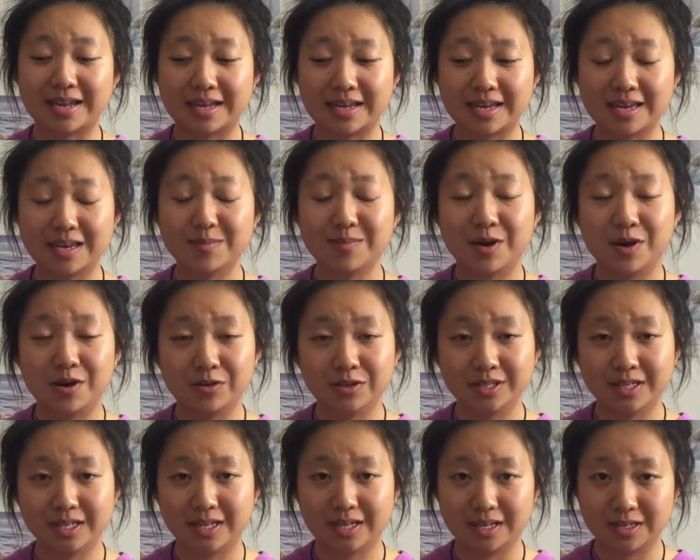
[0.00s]
keep
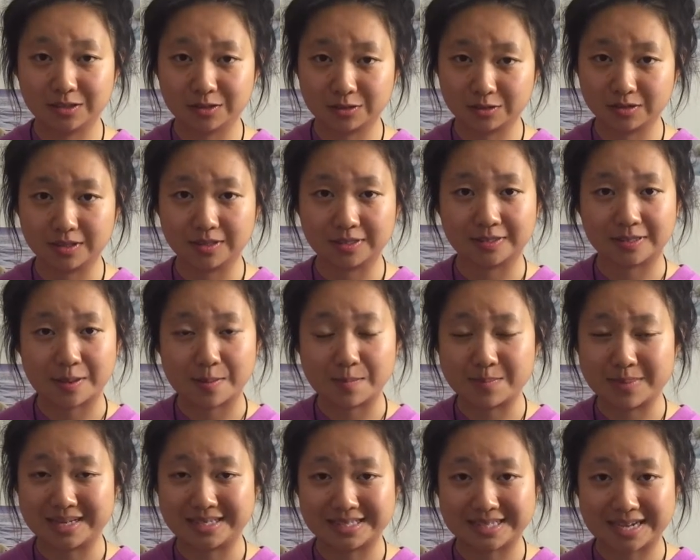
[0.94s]
holding on to the
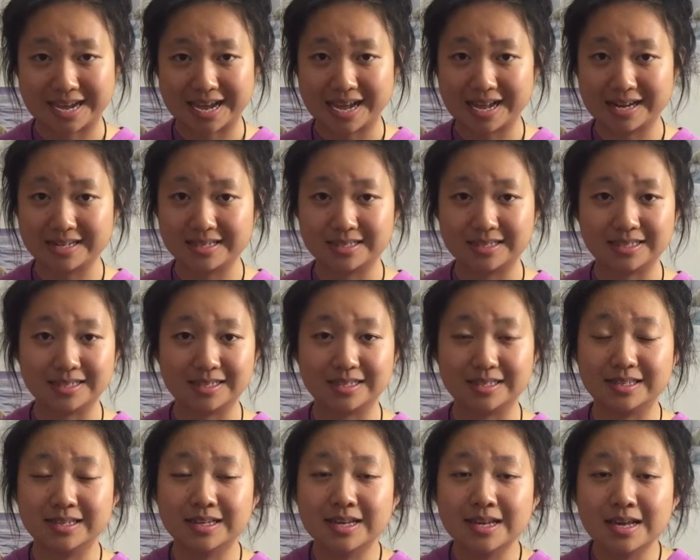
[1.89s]
same
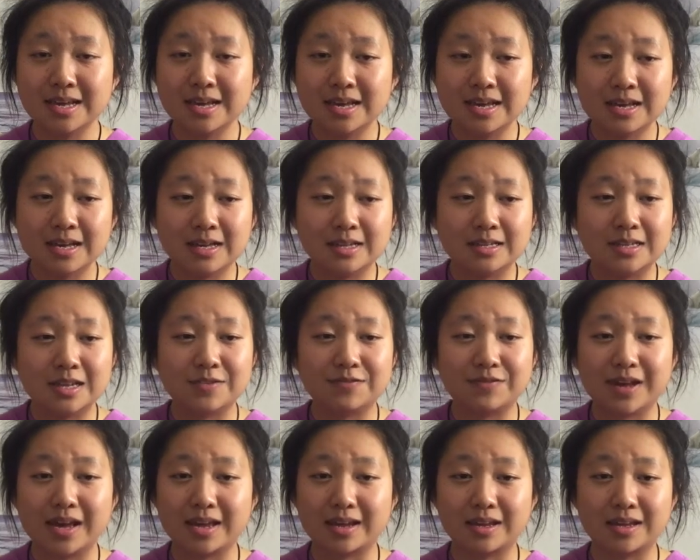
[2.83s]
mentality, if
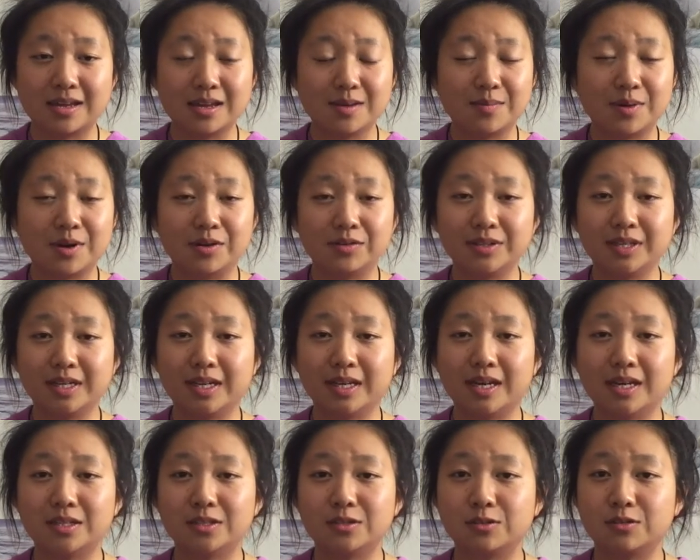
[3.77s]
I keep holding
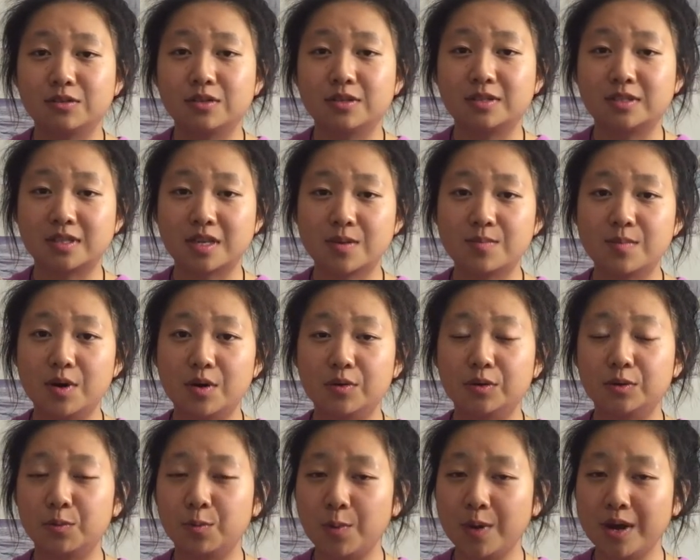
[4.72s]
on to the same
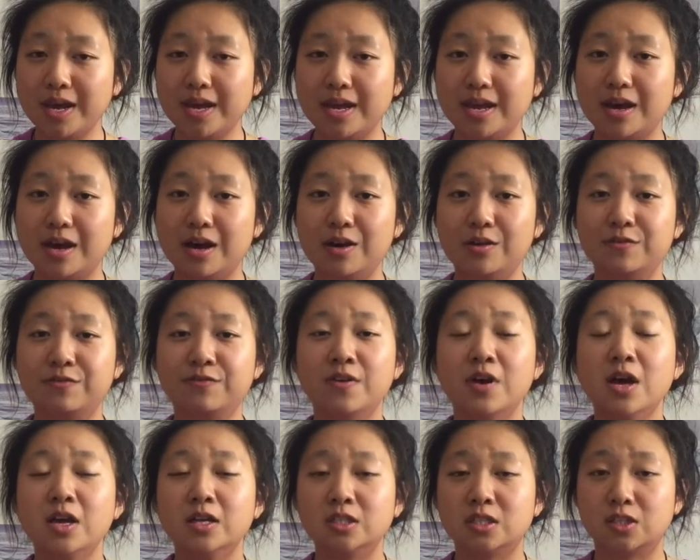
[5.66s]
old way of
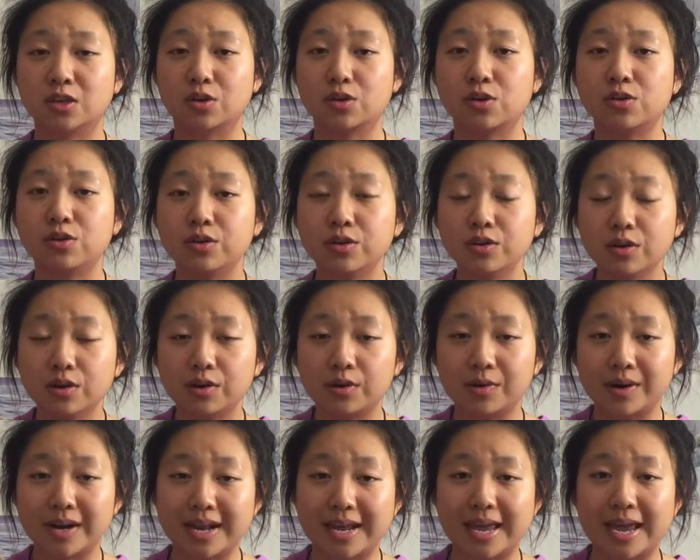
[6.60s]

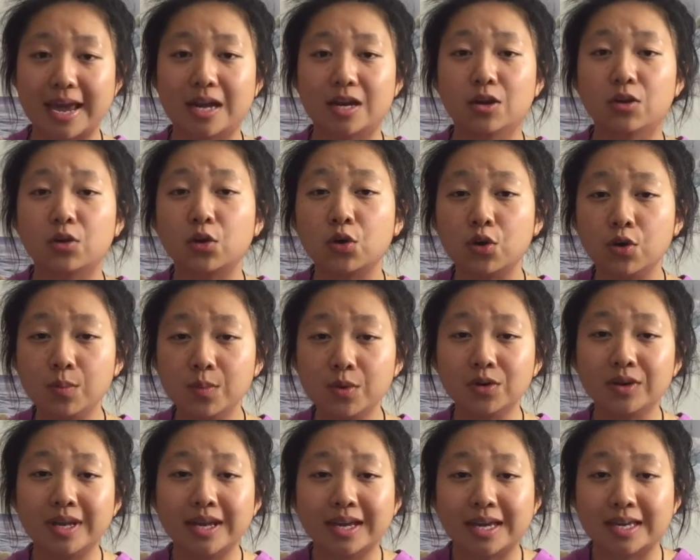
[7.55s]
securing and
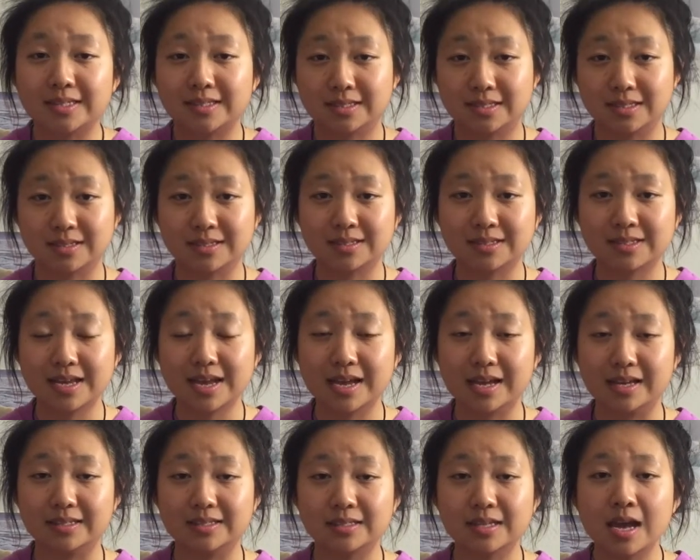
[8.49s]
accumulating
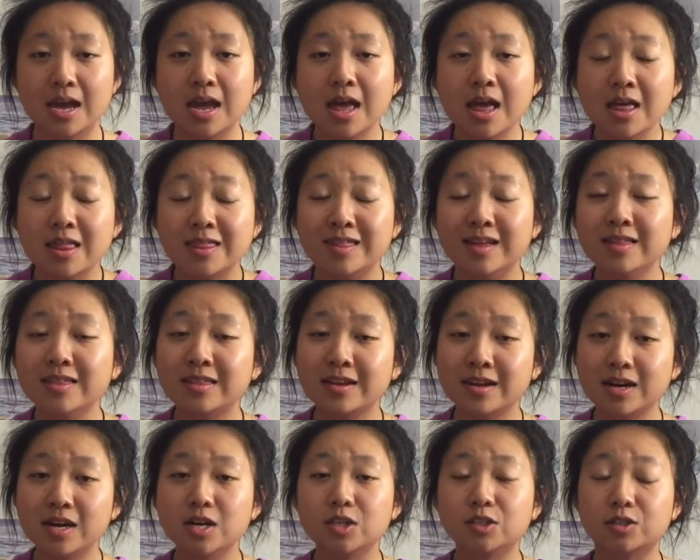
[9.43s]
success, then
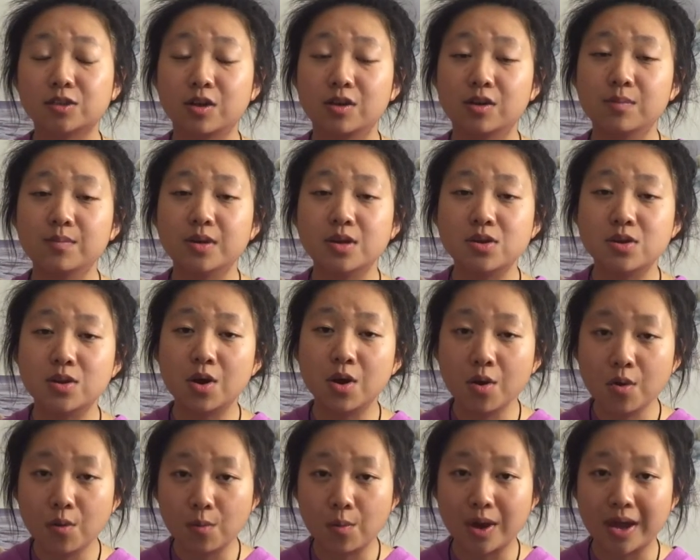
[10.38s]
there is gonna be
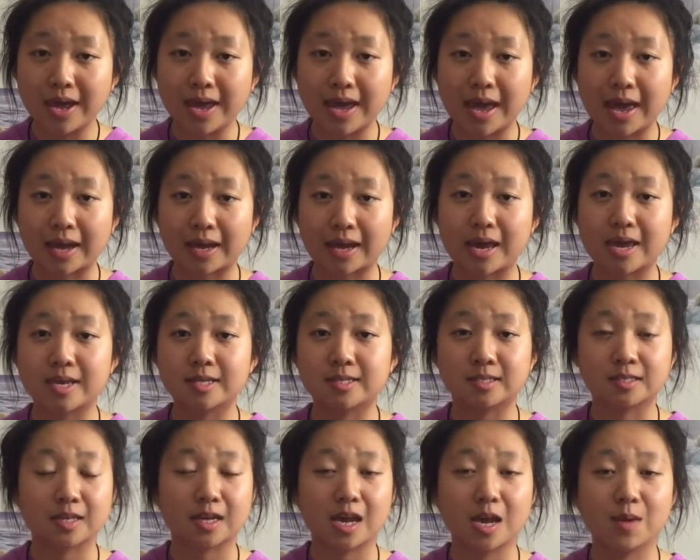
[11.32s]
no way I can
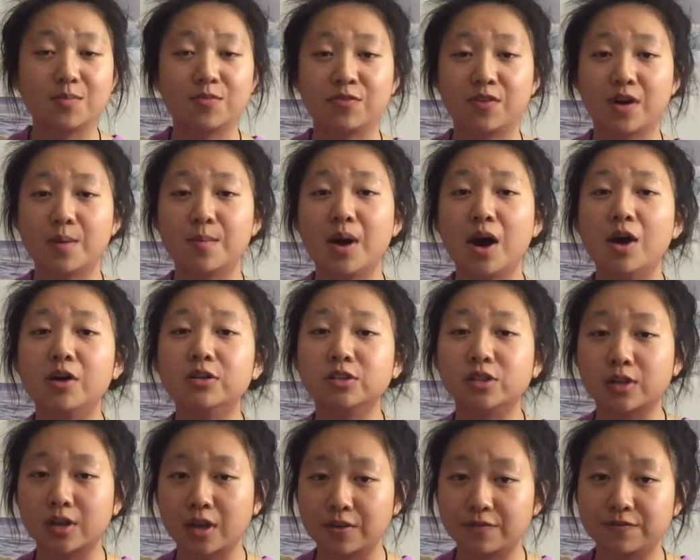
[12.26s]
escape from all
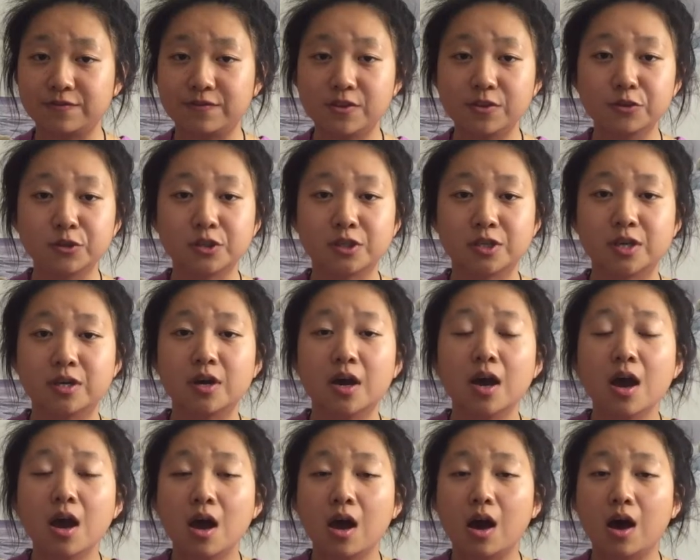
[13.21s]
the confusion,
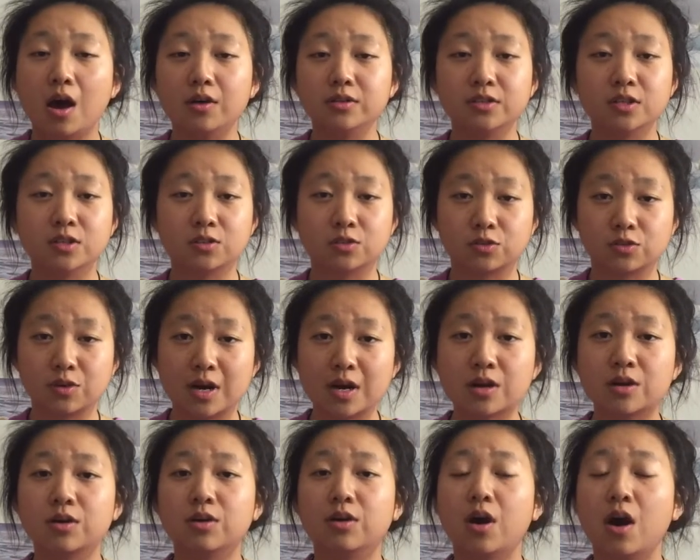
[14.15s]
all the
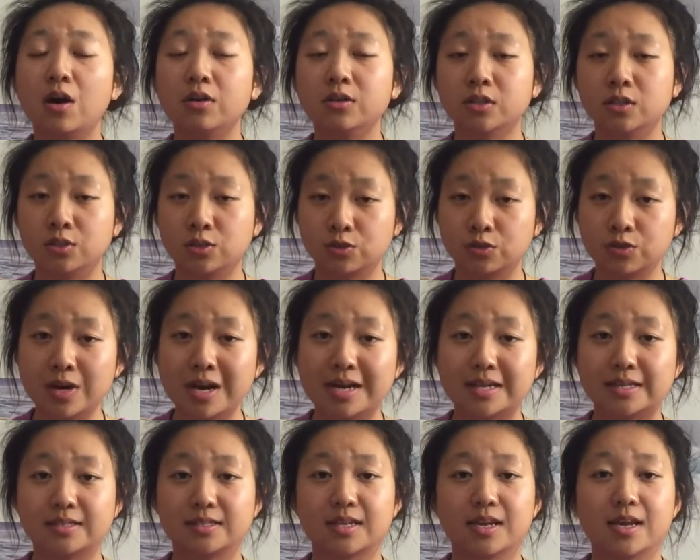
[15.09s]
struggle, all the
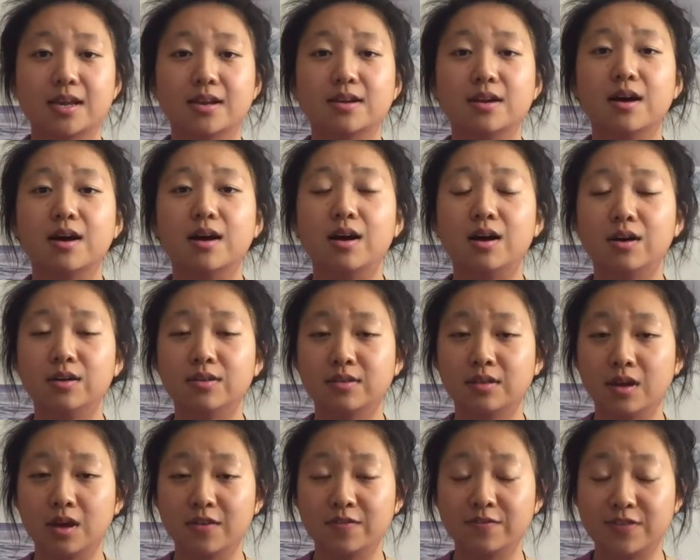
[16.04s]
stress, and all
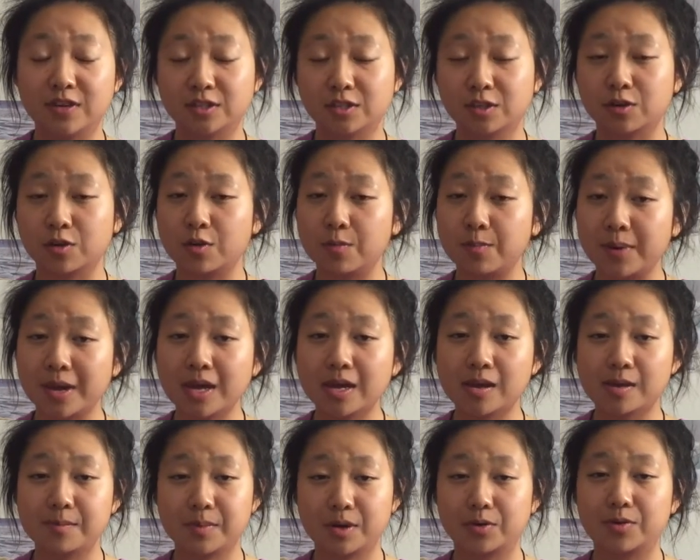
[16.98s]
the physical
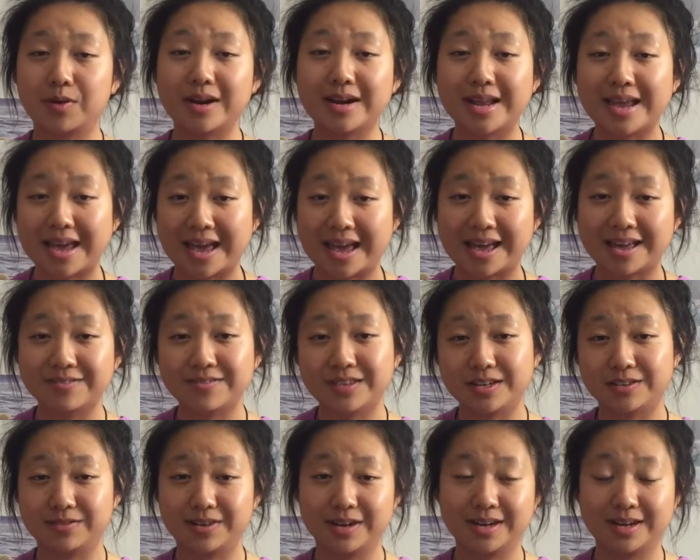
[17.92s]
pain I'm already
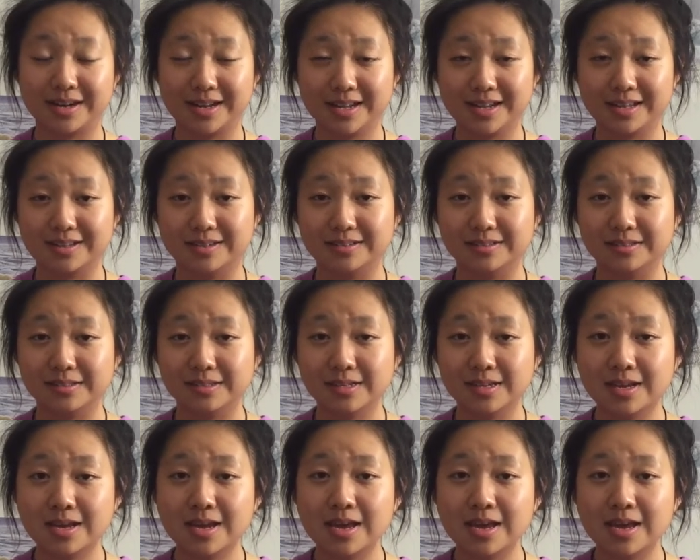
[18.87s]
having right now.